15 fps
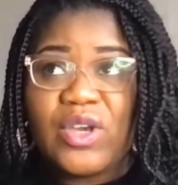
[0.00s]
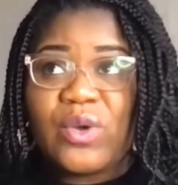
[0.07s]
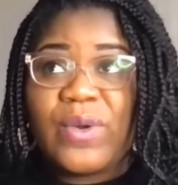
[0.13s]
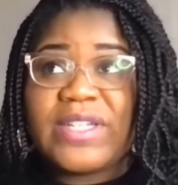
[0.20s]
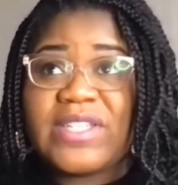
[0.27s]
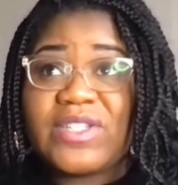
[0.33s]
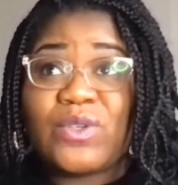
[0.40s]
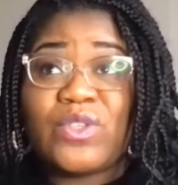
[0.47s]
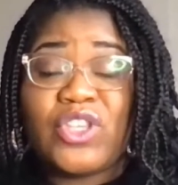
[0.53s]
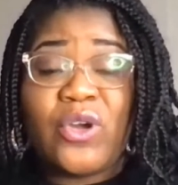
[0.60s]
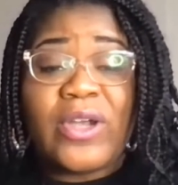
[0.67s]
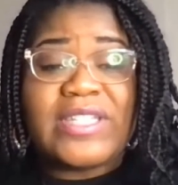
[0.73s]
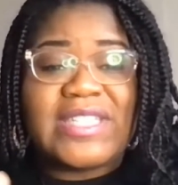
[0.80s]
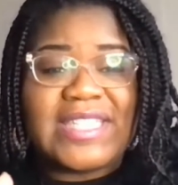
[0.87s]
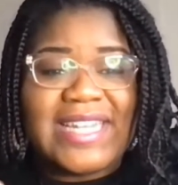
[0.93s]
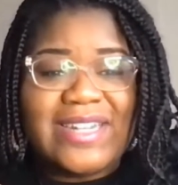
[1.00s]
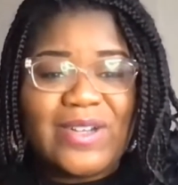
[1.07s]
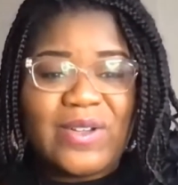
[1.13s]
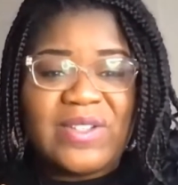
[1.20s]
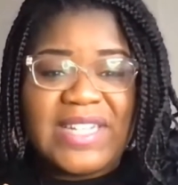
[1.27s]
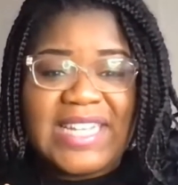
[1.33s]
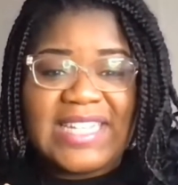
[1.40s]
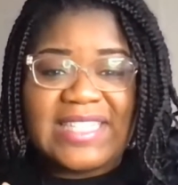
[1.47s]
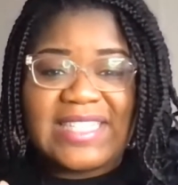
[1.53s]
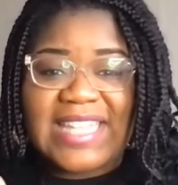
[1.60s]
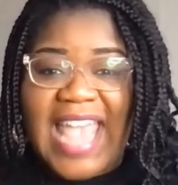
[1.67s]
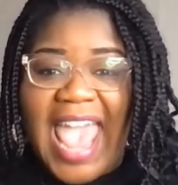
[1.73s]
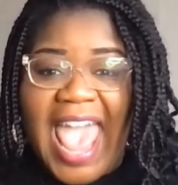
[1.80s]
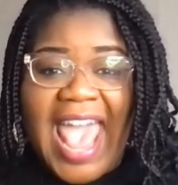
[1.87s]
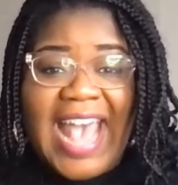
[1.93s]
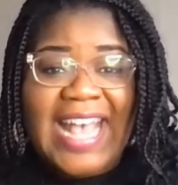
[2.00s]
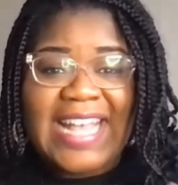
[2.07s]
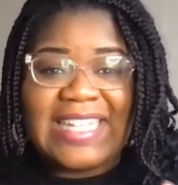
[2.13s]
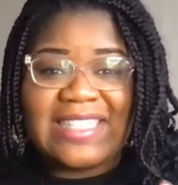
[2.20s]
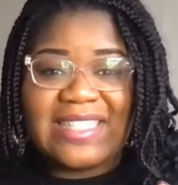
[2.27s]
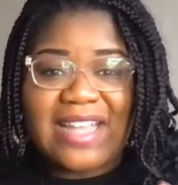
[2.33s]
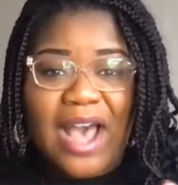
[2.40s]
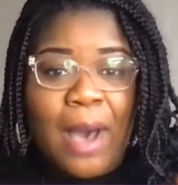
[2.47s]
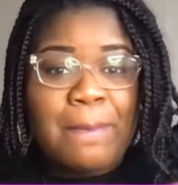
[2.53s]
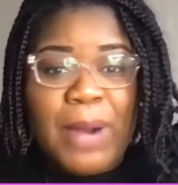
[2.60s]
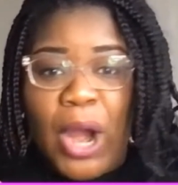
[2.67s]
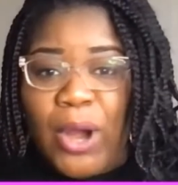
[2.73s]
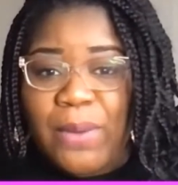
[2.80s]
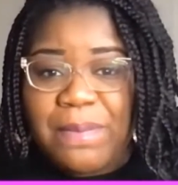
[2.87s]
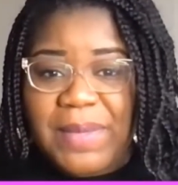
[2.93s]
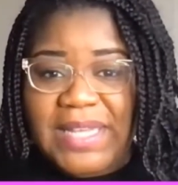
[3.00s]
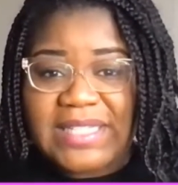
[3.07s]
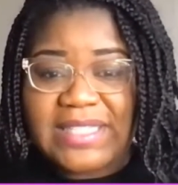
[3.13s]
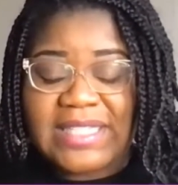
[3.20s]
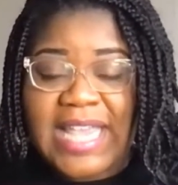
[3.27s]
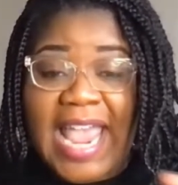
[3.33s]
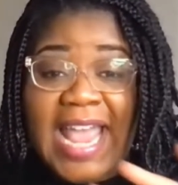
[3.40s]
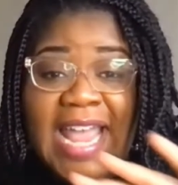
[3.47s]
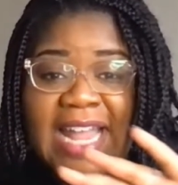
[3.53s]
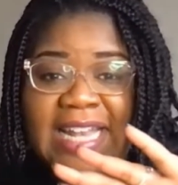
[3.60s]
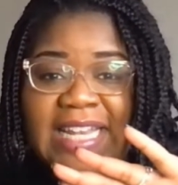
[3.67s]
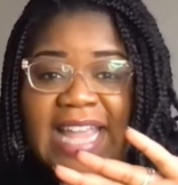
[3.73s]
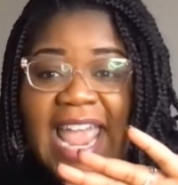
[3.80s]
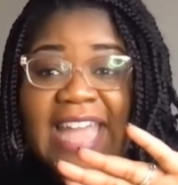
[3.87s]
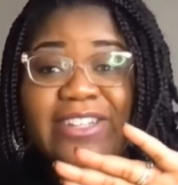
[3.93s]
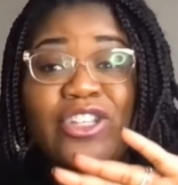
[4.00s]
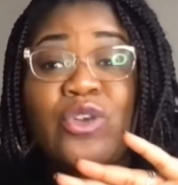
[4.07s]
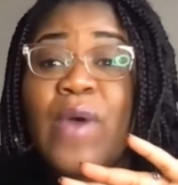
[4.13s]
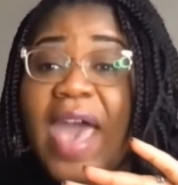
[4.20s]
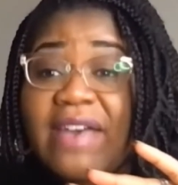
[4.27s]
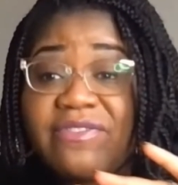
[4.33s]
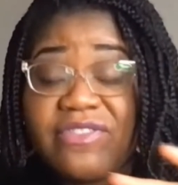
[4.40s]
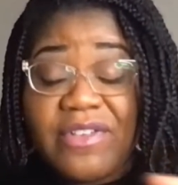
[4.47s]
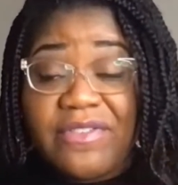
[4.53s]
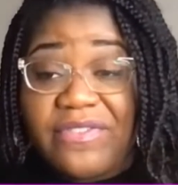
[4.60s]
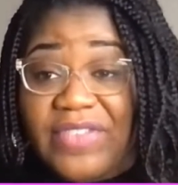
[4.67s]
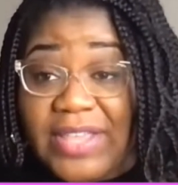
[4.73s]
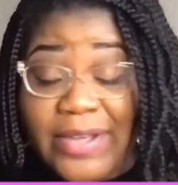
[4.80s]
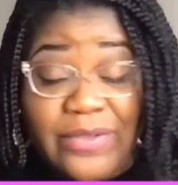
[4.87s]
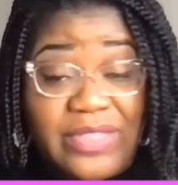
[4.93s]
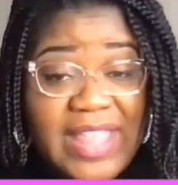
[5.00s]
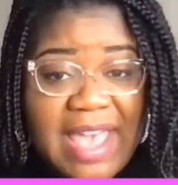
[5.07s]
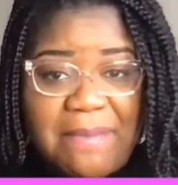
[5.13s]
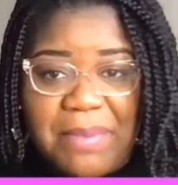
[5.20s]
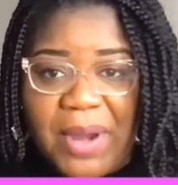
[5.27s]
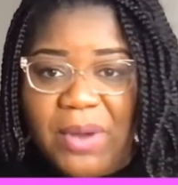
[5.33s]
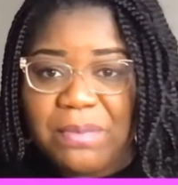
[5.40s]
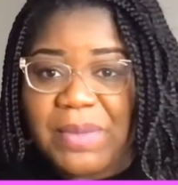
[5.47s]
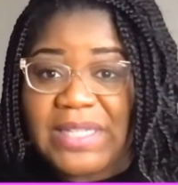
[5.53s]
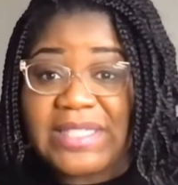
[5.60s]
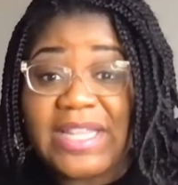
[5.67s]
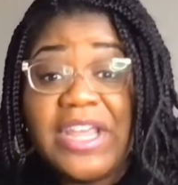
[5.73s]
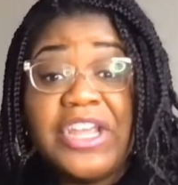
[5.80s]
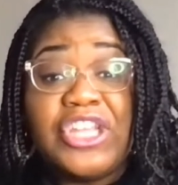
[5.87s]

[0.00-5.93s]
Krystle, your singleness has a purpose and and you have fulfilled that purpose.